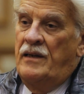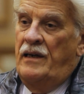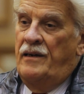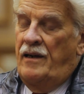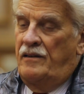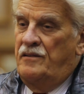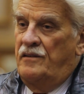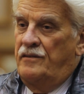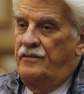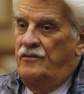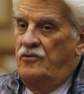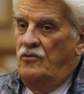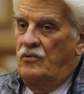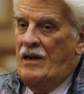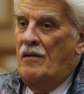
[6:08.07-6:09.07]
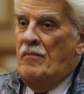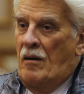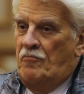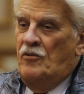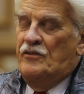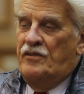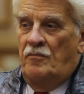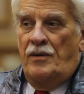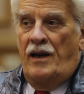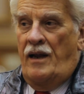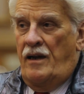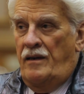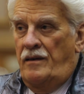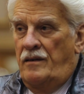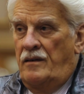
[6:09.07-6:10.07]
and others to come up with a
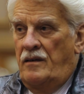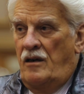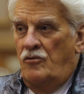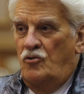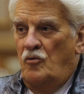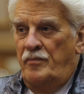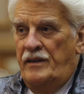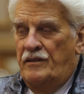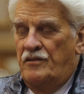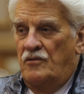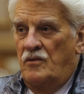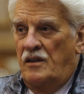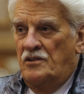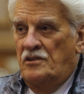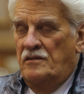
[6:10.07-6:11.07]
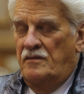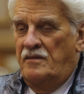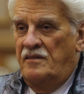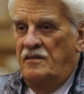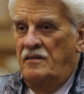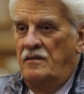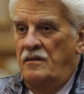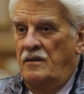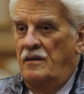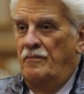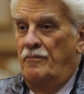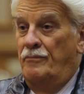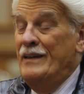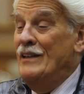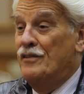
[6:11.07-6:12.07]
plan how to beat the Russians
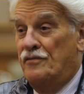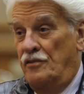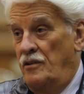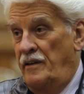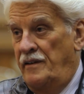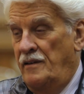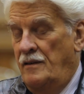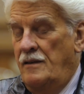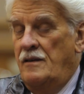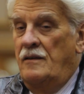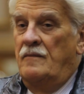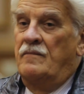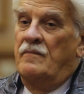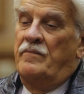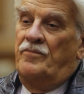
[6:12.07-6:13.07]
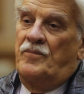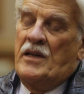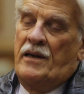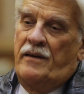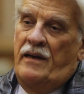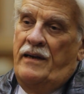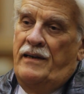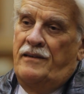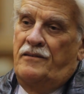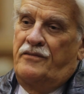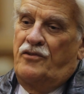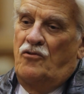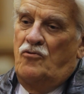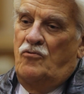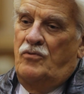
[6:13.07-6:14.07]
peacefully. And
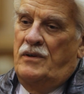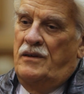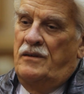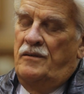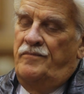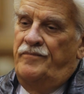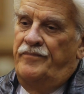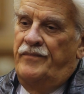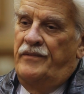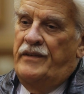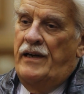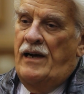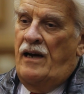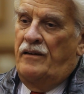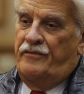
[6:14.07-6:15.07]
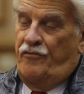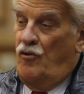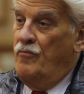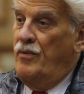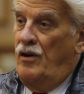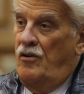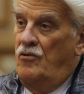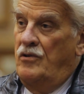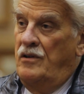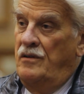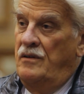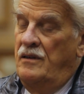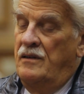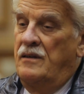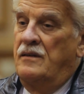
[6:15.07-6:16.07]
so uh, they asked von Braun,
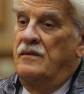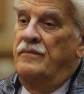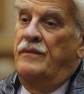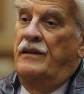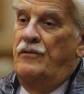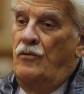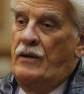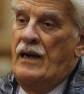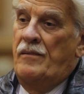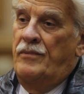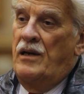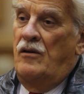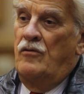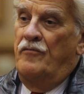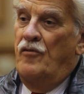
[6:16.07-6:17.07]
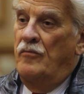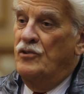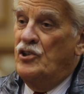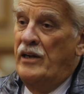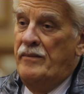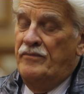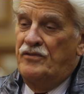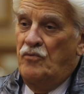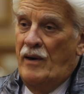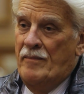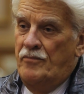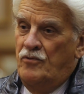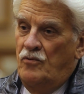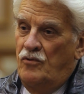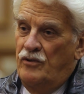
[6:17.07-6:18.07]
uh, it came down from James
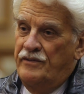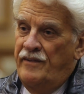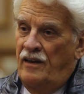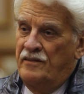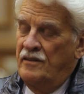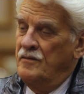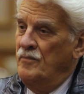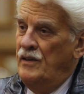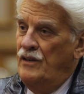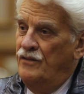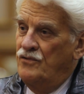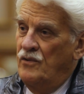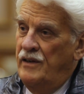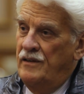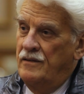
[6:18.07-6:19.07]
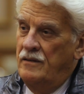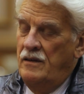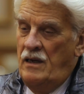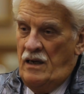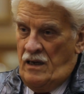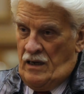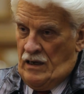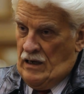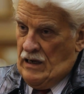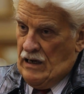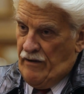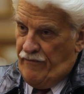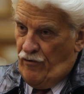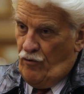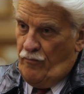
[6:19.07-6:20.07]
Webb, who was NASA administrator,
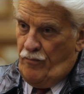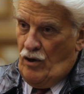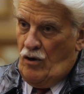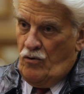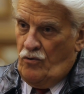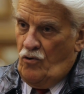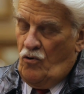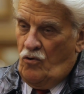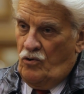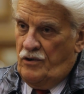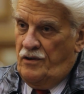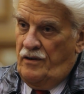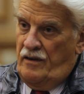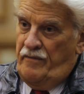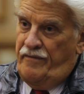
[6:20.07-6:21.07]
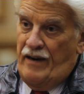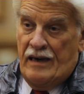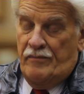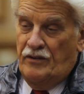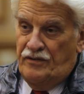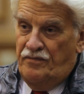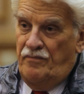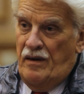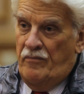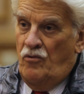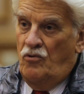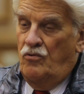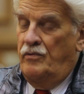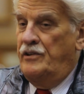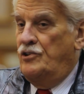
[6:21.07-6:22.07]
and von Braun wrote a famous
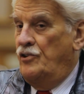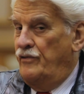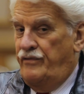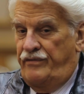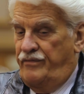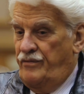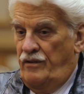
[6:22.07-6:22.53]
memo, which is